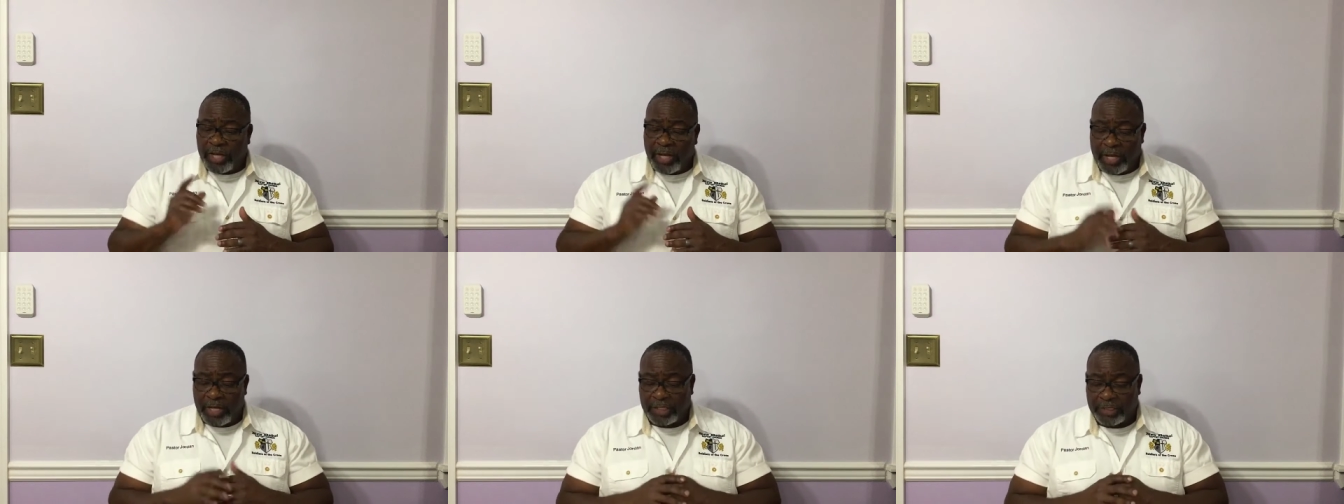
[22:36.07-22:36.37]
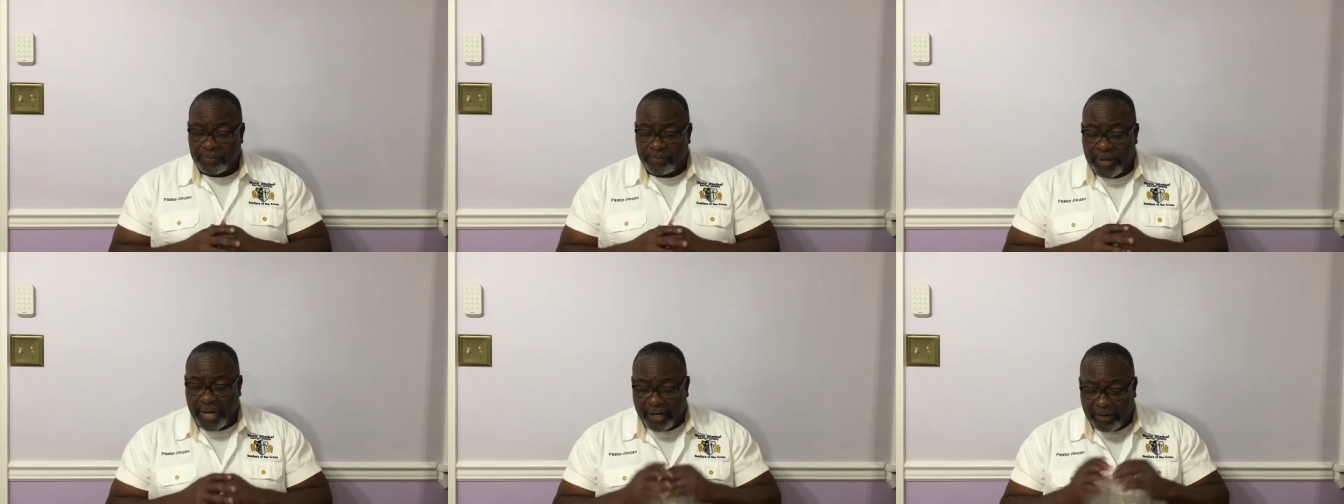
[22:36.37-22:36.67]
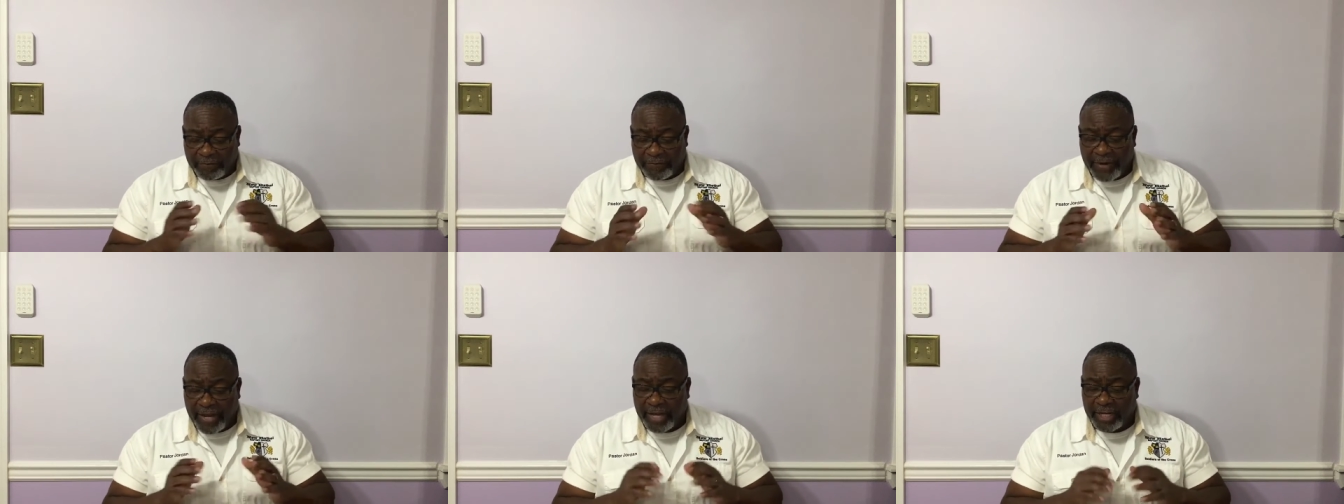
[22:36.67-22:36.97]
as a
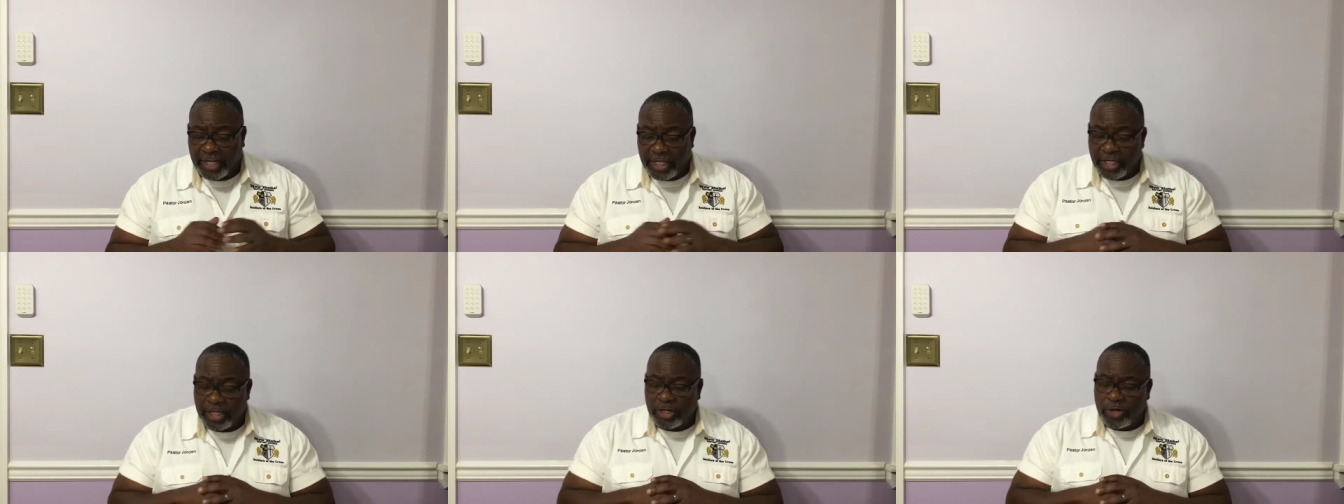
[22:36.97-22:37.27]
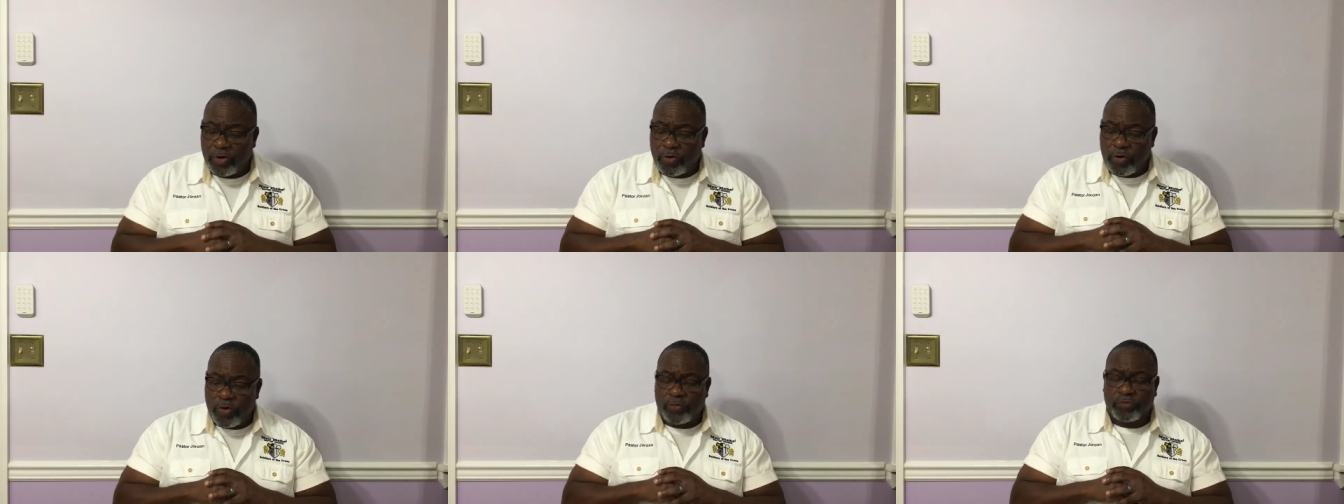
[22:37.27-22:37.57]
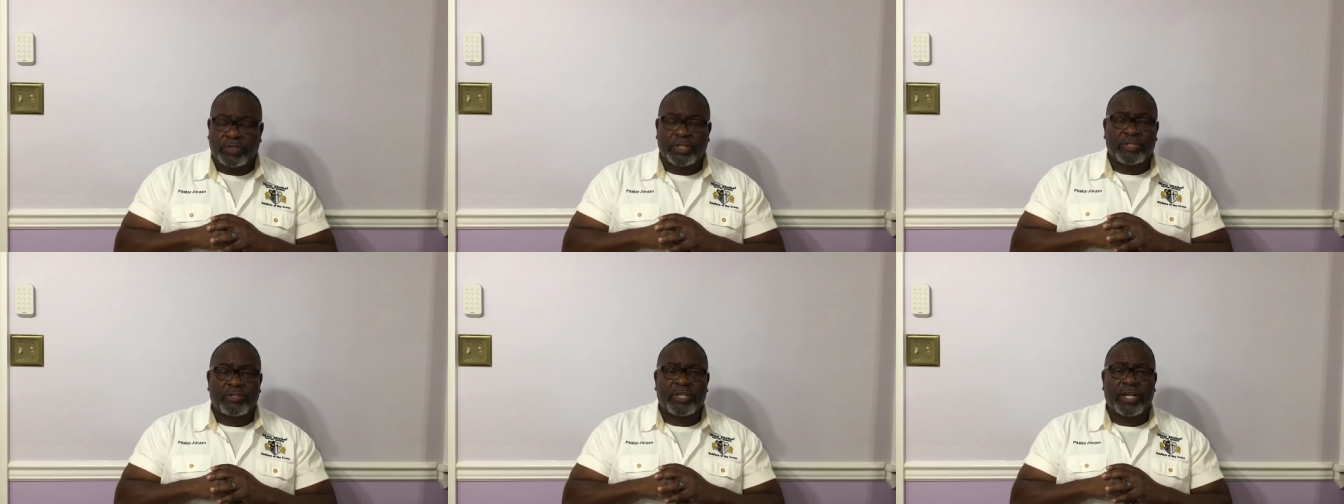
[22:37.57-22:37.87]
matter of fact he'll go
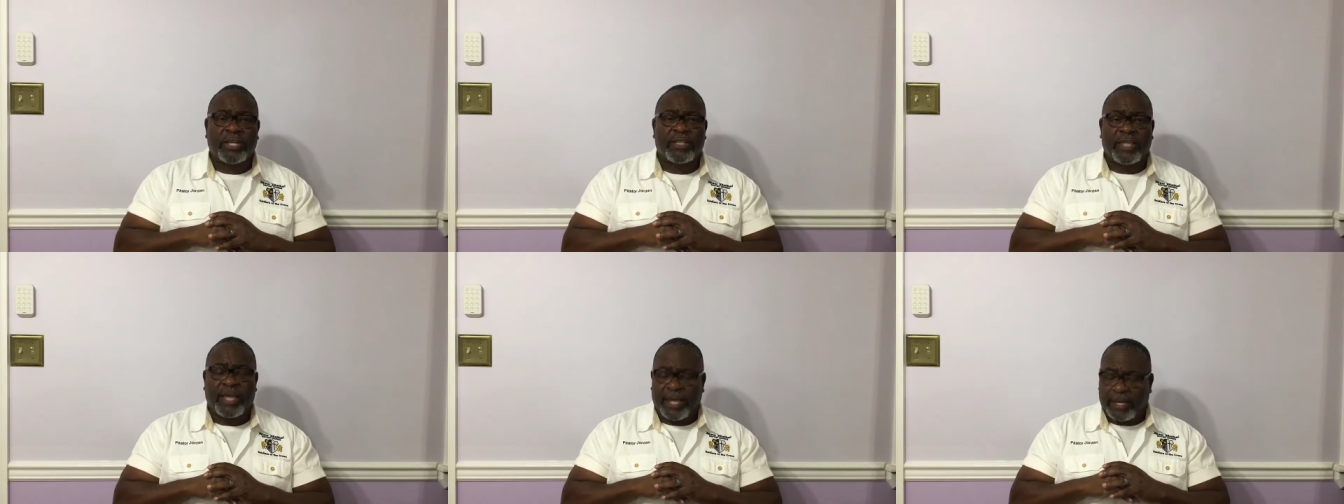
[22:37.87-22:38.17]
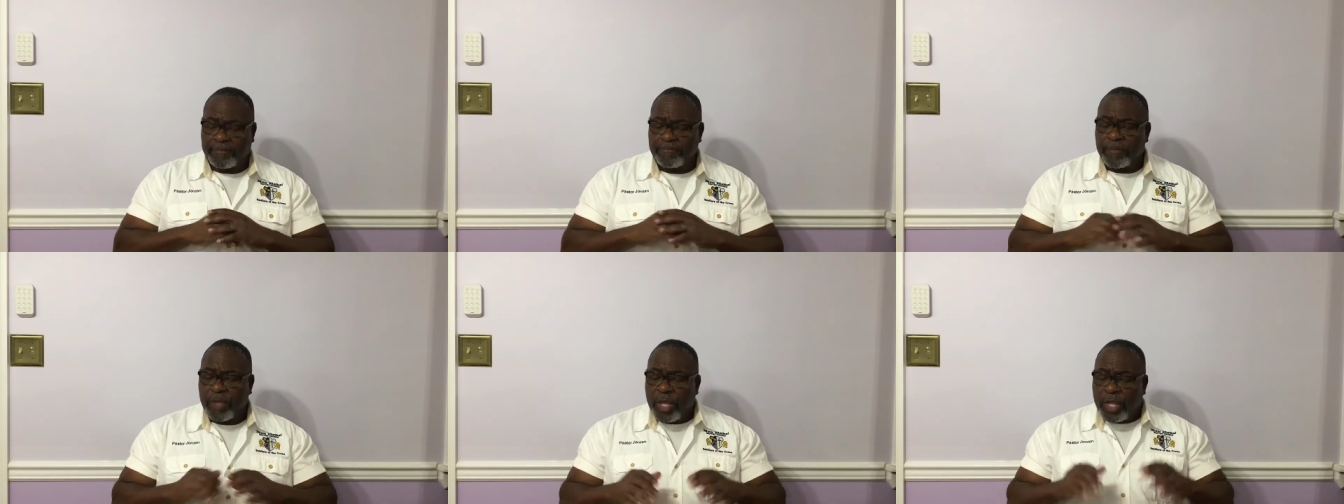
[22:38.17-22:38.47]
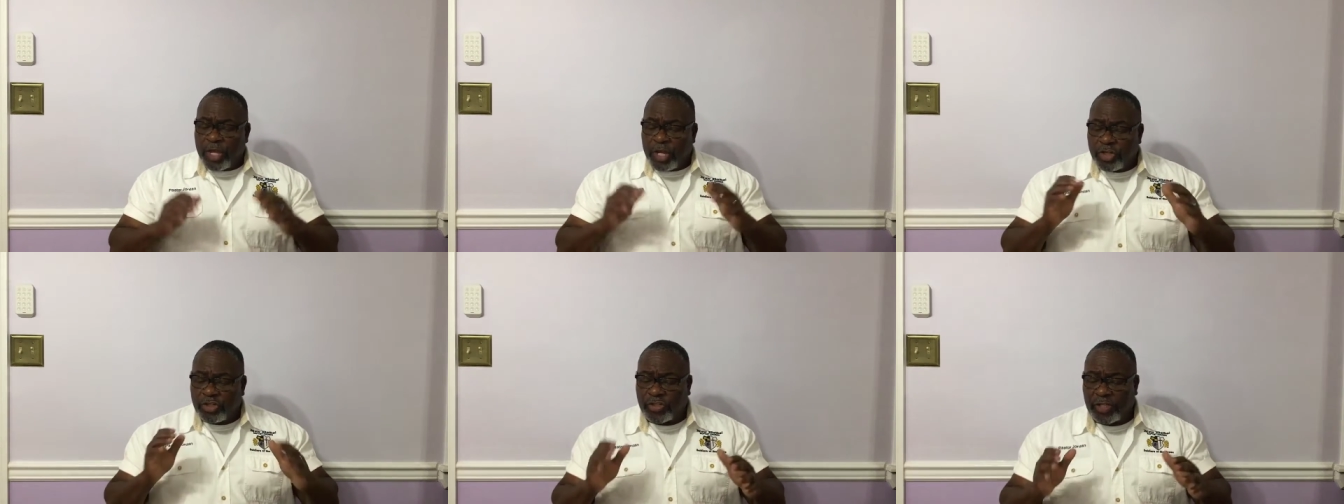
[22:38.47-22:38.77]
on to say that
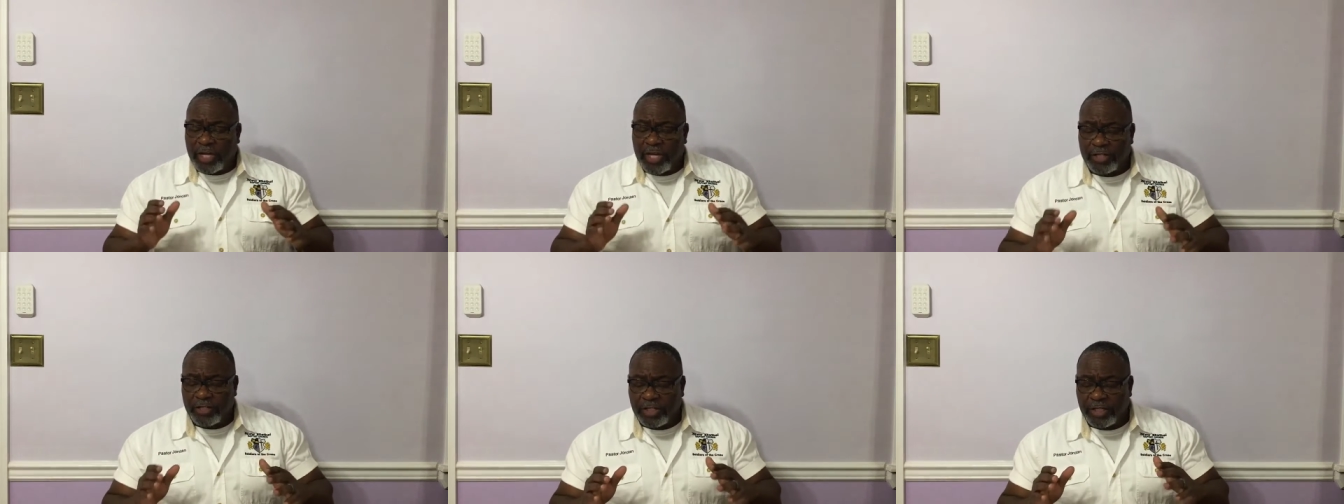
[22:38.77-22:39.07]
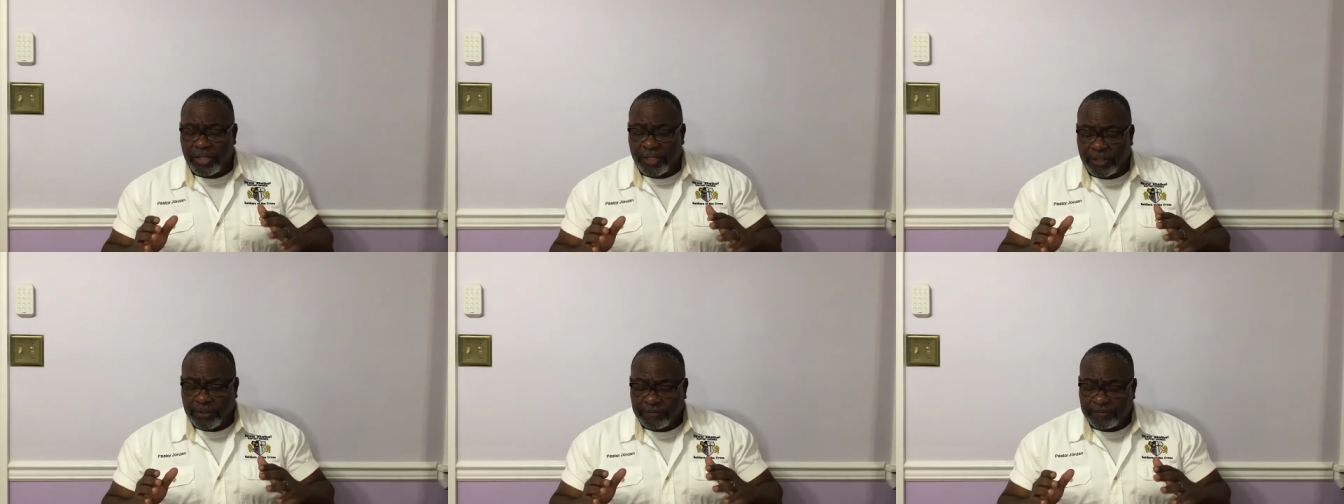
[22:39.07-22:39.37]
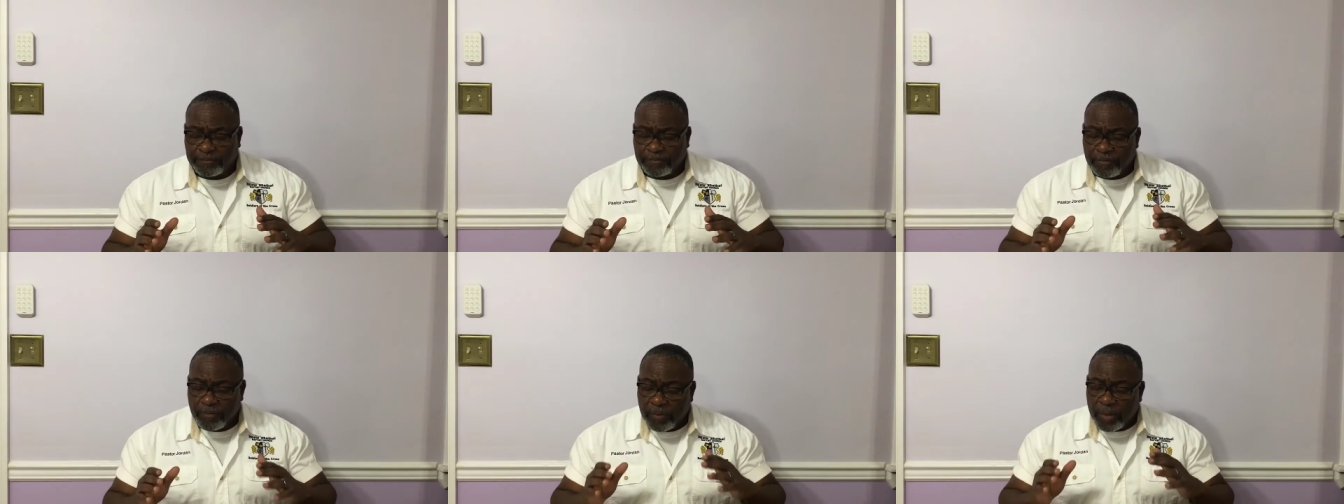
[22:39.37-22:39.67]
he says here